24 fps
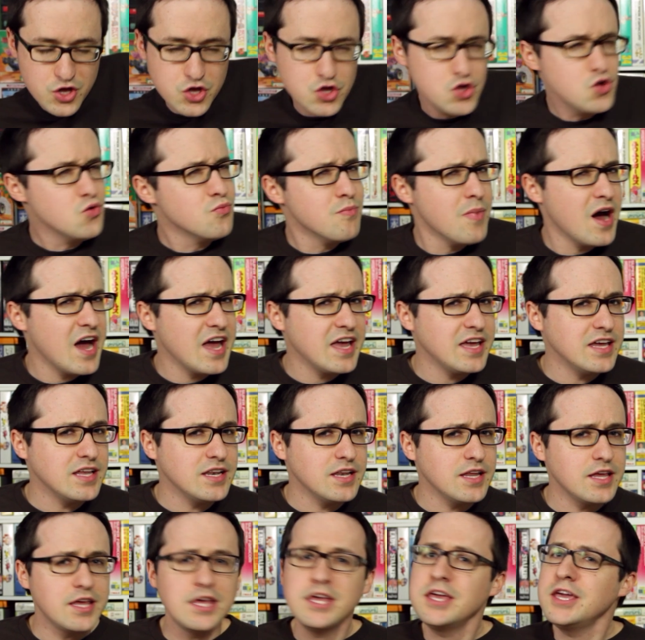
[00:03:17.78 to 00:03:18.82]
you
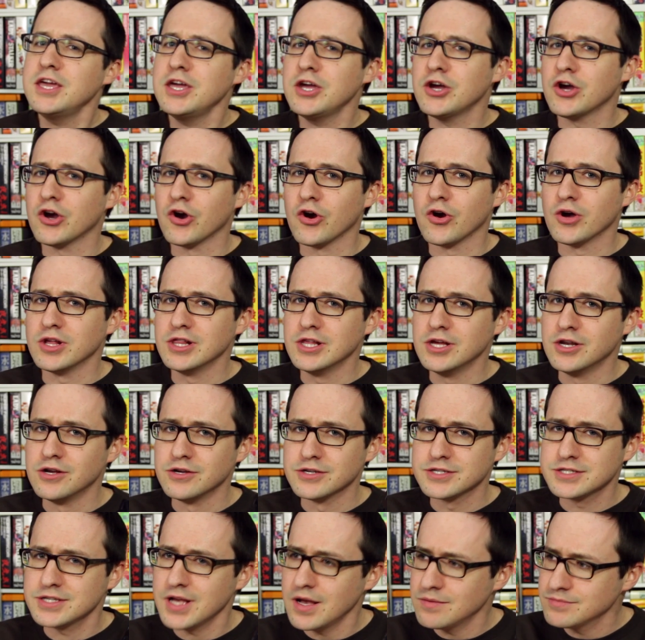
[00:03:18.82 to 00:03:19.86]
might hear a
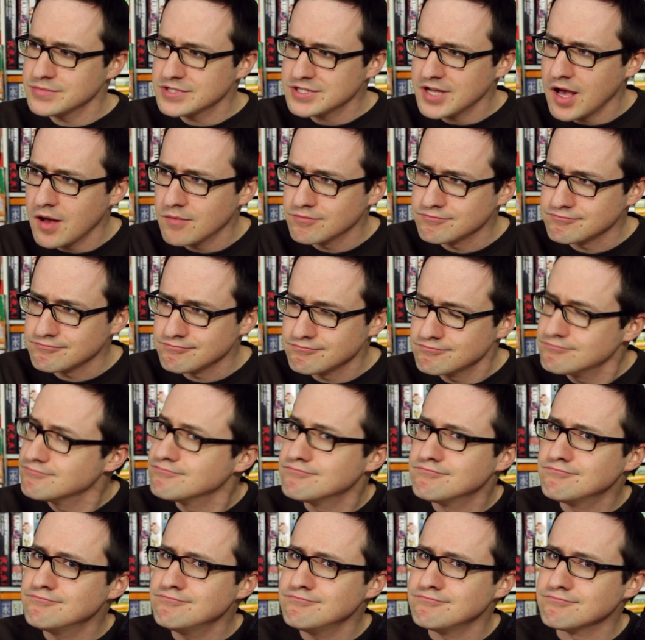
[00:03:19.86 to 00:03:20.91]
little something something.
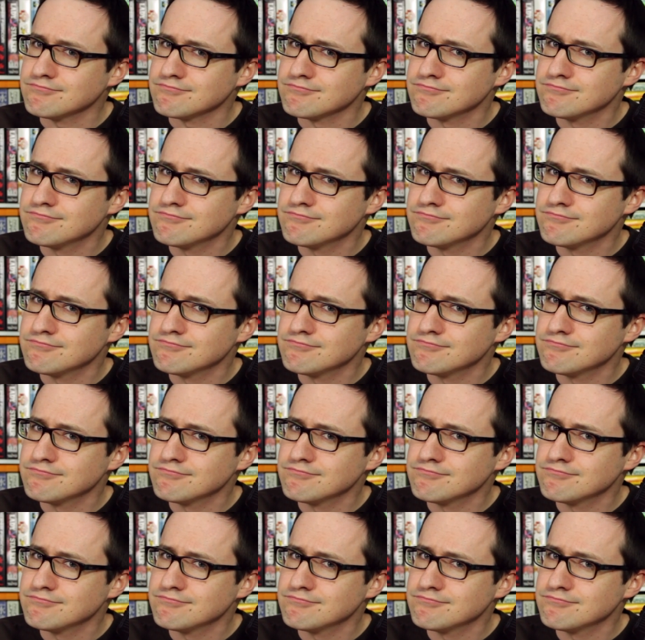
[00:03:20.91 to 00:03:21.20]
Hmm.